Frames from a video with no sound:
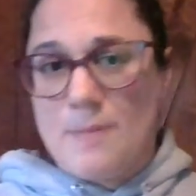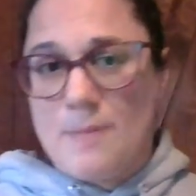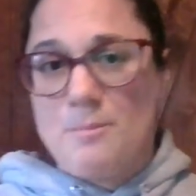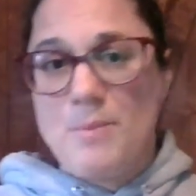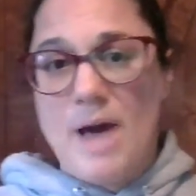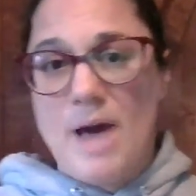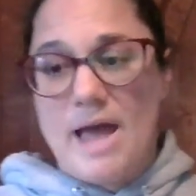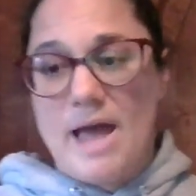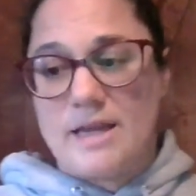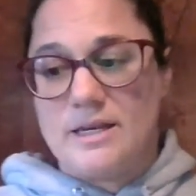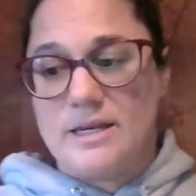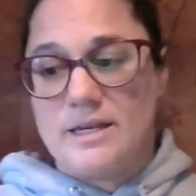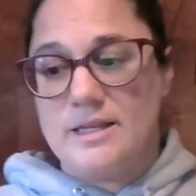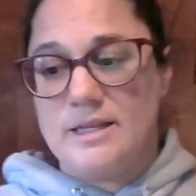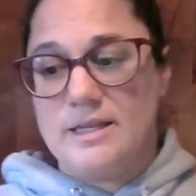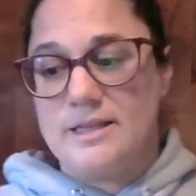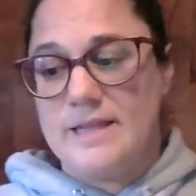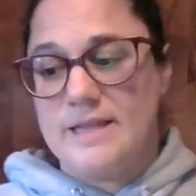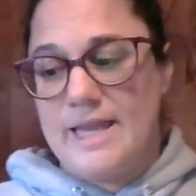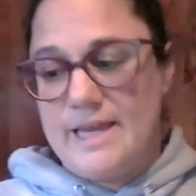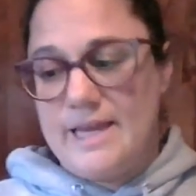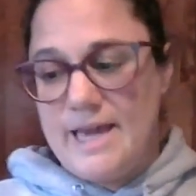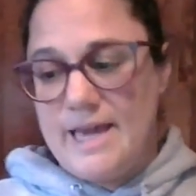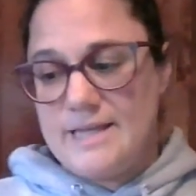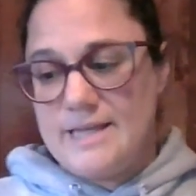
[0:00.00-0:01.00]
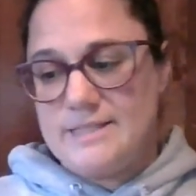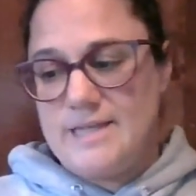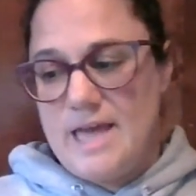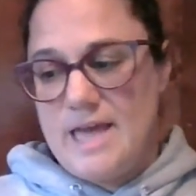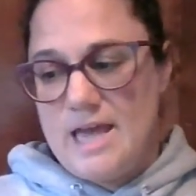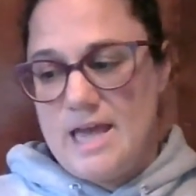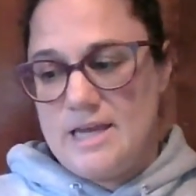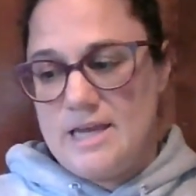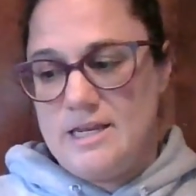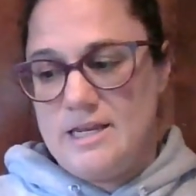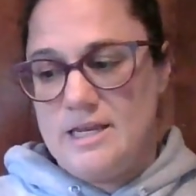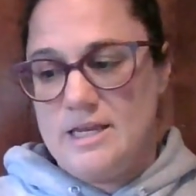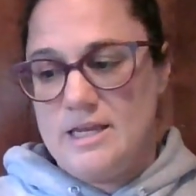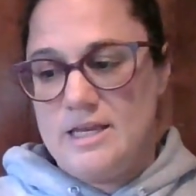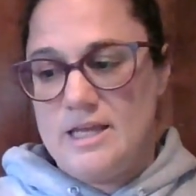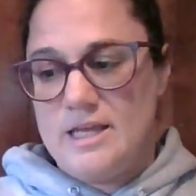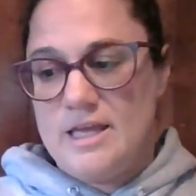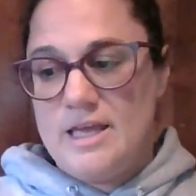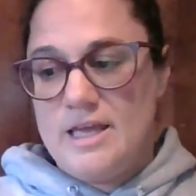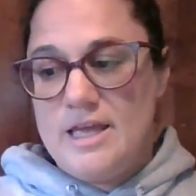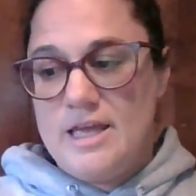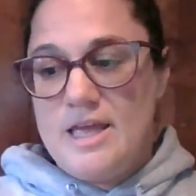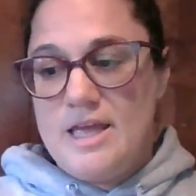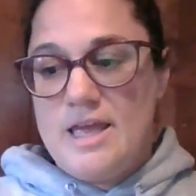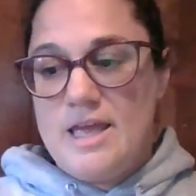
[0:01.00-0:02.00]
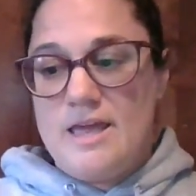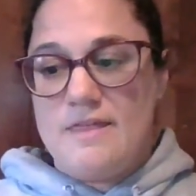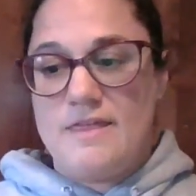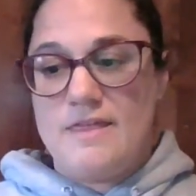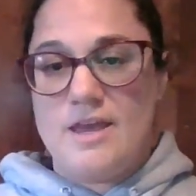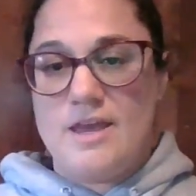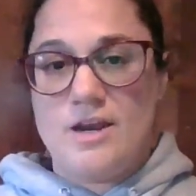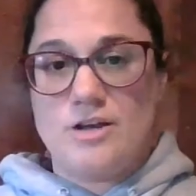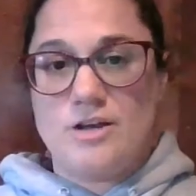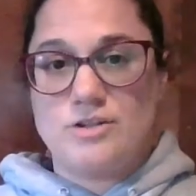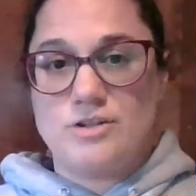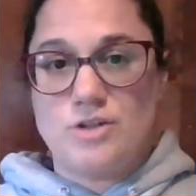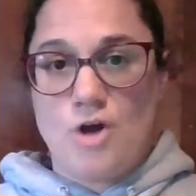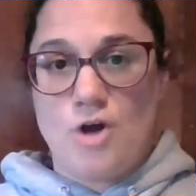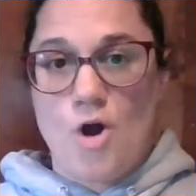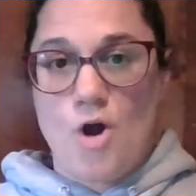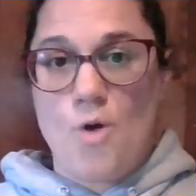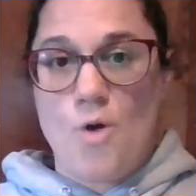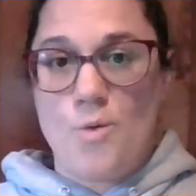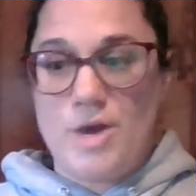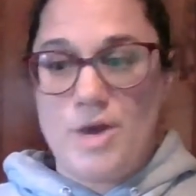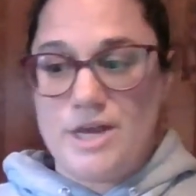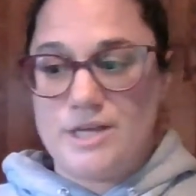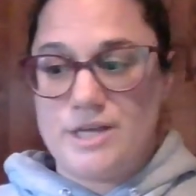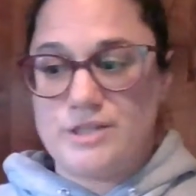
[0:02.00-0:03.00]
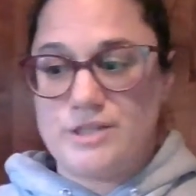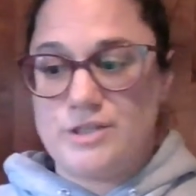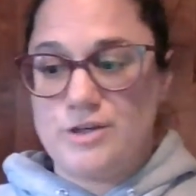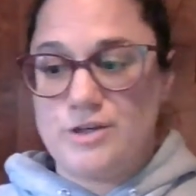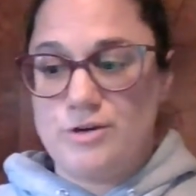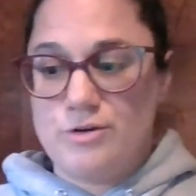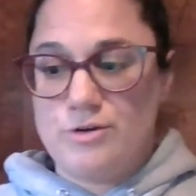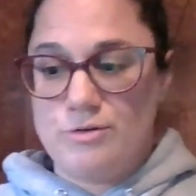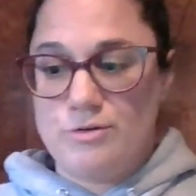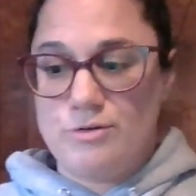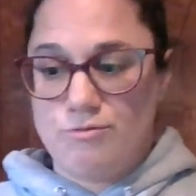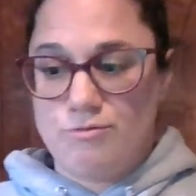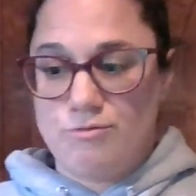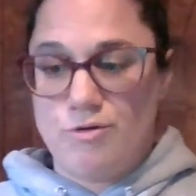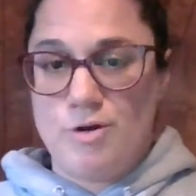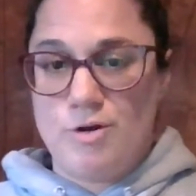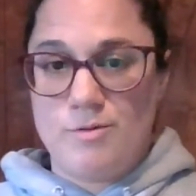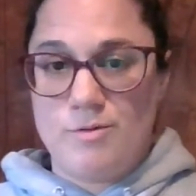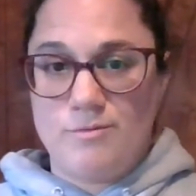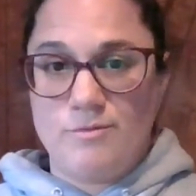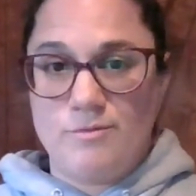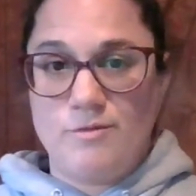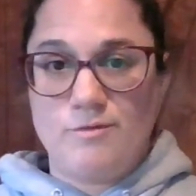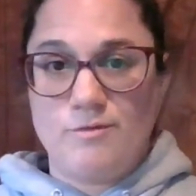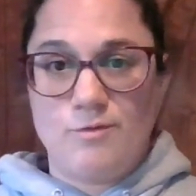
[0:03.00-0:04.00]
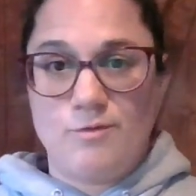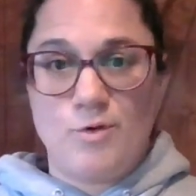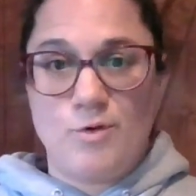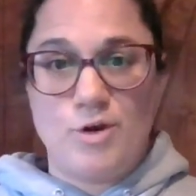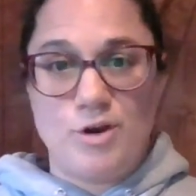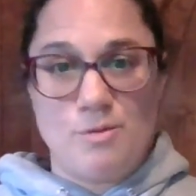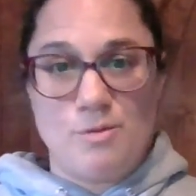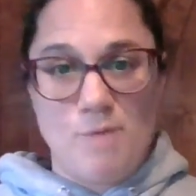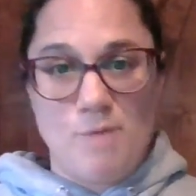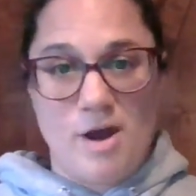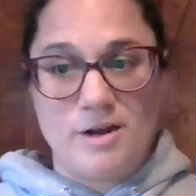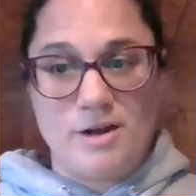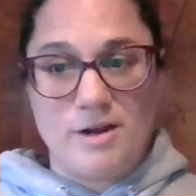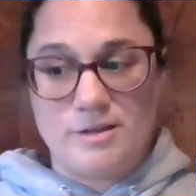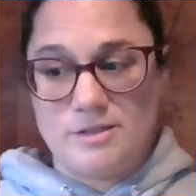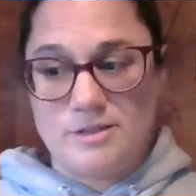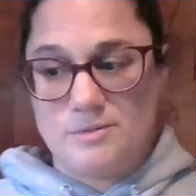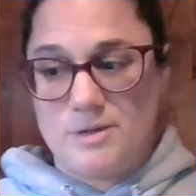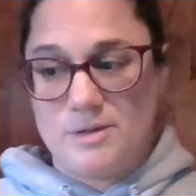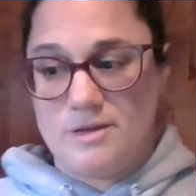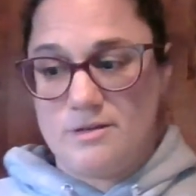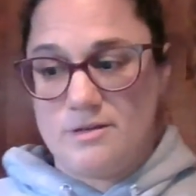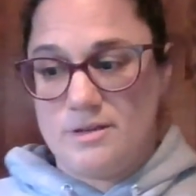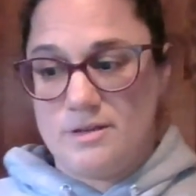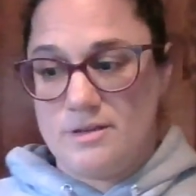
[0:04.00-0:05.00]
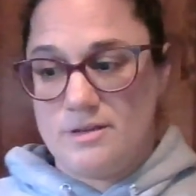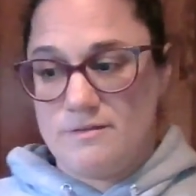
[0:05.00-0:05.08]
But like I said, there's always room for your model to be